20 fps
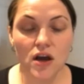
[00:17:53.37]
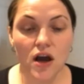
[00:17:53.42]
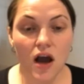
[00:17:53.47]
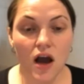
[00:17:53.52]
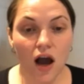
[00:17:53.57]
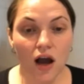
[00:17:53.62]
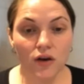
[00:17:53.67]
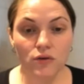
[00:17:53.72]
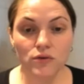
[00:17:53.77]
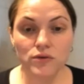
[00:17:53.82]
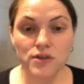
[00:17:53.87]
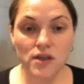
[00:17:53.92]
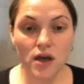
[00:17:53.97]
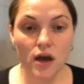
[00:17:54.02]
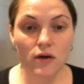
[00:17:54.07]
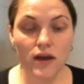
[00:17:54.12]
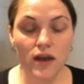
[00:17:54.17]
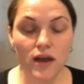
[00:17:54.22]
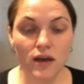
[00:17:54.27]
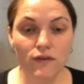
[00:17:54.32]
And also,
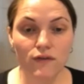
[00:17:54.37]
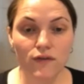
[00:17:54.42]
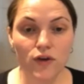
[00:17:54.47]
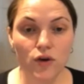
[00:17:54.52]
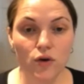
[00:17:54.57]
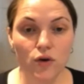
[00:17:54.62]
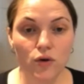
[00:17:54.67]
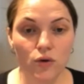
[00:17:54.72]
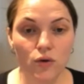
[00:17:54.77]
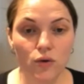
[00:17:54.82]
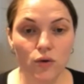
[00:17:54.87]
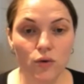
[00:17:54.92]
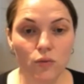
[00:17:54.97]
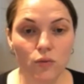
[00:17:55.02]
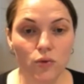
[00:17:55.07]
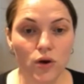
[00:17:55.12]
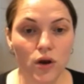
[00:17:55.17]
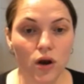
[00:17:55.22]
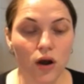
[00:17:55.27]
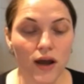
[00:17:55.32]
if you
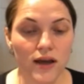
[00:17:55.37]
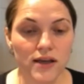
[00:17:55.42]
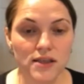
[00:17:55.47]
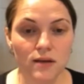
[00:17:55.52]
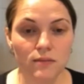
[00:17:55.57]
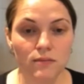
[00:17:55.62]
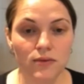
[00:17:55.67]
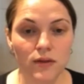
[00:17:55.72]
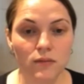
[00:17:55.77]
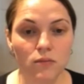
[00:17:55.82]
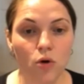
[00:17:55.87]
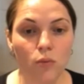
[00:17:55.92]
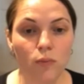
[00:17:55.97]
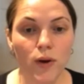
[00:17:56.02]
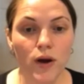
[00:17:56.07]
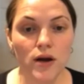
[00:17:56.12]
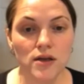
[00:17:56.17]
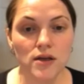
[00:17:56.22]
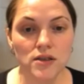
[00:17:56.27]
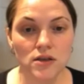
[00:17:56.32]
would like something more
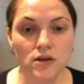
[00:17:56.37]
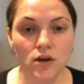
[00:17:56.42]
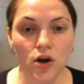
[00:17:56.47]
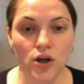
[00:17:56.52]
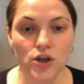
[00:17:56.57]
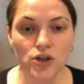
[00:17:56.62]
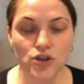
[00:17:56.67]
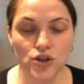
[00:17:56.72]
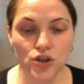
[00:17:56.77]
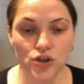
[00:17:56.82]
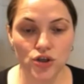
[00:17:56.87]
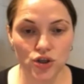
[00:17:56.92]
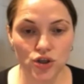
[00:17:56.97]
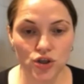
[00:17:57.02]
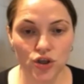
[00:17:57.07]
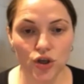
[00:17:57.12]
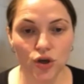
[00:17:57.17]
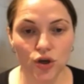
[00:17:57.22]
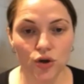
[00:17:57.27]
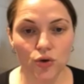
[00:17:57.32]
personalised to
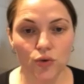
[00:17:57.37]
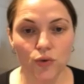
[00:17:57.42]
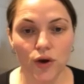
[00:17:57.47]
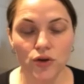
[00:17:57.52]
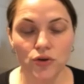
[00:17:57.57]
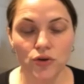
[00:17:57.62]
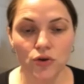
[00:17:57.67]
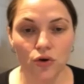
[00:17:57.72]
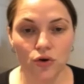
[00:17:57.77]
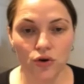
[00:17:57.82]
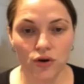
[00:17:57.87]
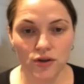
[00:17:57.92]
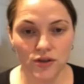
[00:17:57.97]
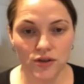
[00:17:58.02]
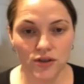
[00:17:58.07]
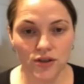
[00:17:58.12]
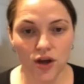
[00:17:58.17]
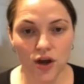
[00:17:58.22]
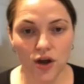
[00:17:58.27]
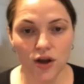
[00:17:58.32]
you and your
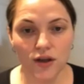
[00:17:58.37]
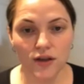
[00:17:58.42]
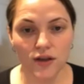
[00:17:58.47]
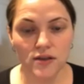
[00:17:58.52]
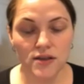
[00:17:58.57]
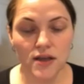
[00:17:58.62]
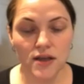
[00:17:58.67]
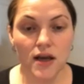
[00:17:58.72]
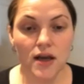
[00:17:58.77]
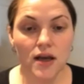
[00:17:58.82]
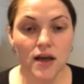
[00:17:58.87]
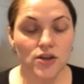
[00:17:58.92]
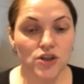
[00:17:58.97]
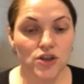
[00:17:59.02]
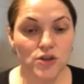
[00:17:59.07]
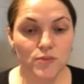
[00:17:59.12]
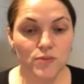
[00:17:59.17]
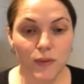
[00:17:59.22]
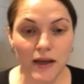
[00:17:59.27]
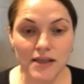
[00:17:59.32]
concerns,
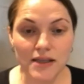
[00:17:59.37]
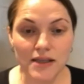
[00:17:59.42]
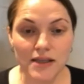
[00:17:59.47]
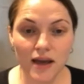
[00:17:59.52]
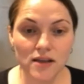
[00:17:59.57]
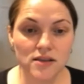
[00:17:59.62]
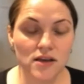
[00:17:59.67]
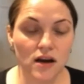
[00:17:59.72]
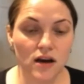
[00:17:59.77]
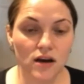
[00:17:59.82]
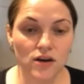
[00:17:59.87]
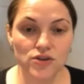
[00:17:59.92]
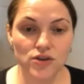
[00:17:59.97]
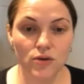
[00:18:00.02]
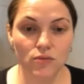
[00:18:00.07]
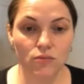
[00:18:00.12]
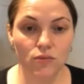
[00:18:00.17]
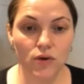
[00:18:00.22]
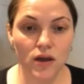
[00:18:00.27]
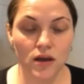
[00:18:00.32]
just please get in touch
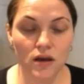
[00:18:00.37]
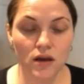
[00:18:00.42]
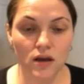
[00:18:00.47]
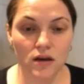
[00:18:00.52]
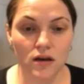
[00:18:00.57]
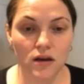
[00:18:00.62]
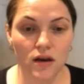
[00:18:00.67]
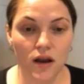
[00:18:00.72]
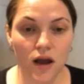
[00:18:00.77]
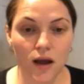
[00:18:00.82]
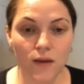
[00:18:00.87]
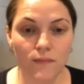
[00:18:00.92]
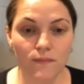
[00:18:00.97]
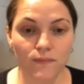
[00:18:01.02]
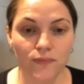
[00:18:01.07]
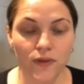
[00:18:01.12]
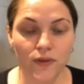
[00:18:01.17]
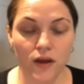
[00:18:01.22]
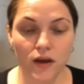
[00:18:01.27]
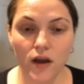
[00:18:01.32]
and we can
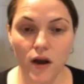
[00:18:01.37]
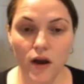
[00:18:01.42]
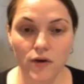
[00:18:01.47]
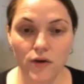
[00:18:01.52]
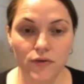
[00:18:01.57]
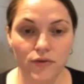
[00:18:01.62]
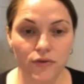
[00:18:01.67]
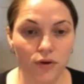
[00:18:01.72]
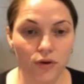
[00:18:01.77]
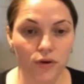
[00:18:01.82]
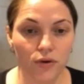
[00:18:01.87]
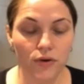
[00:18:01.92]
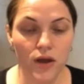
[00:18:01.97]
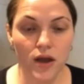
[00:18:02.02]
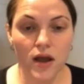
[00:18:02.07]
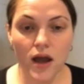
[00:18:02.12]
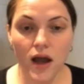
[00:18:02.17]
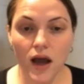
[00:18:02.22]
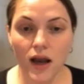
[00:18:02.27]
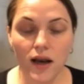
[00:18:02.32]
go through
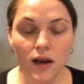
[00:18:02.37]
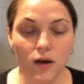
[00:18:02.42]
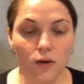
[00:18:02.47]
a little